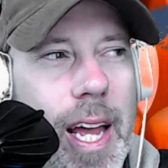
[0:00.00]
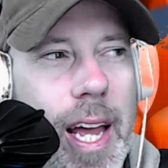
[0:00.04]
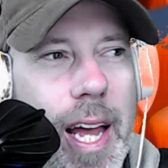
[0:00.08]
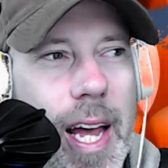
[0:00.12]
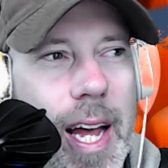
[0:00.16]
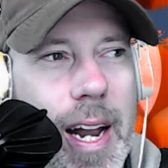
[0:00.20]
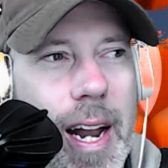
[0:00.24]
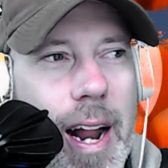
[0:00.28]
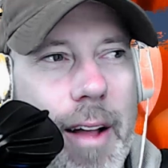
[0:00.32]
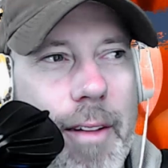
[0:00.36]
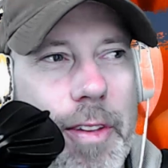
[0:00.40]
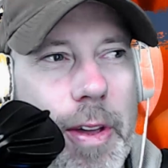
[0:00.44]

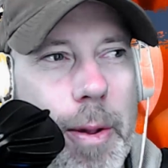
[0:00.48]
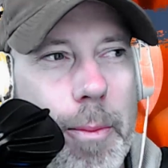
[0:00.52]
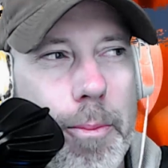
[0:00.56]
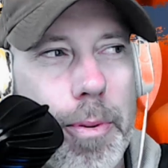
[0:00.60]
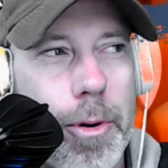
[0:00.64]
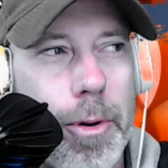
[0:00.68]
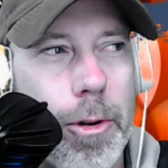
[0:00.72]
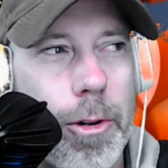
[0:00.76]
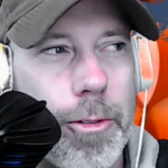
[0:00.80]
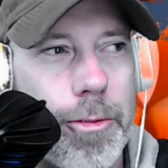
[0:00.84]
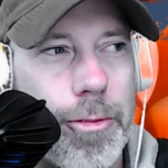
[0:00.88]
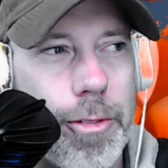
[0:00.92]
And I think
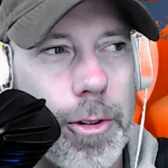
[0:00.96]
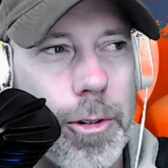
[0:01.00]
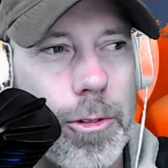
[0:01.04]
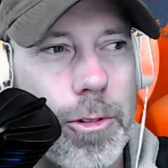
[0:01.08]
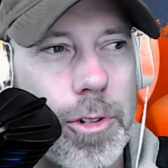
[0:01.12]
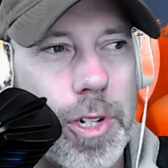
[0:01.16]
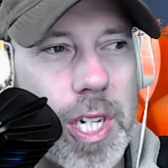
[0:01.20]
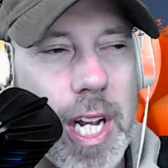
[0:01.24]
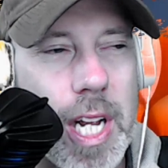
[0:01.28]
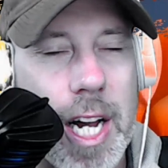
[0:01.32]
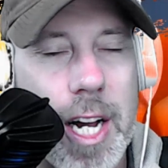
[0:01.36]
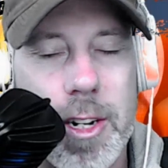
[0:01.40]
booga
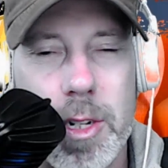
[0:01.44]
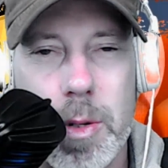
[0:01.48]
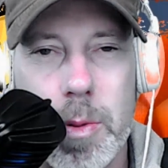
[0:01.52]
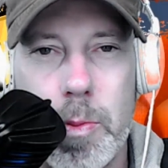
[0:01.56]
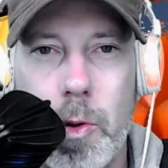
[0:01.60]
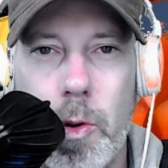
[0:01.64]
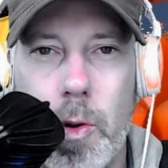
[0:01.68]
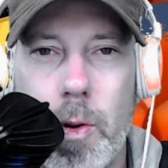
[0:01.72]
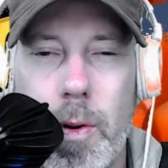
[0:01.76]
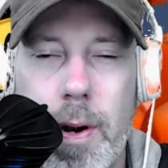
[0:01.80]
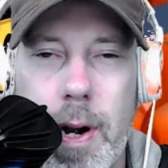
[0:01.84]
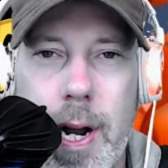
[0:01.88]
flu sounds
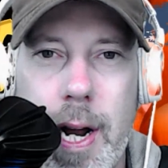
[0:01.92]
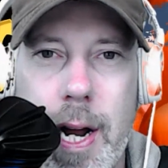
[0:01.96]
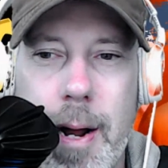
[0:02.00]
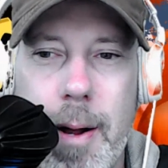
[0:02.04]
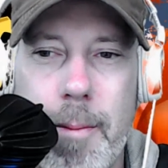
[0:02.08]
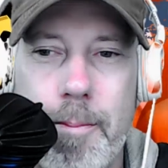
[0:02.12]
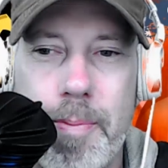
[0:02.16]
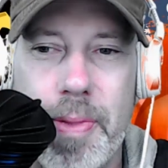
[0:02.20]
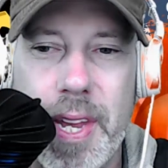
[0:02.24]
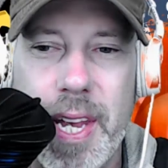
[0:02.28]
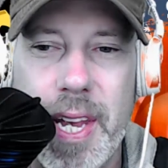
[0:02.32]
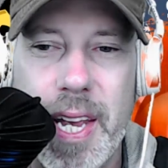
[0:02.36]
more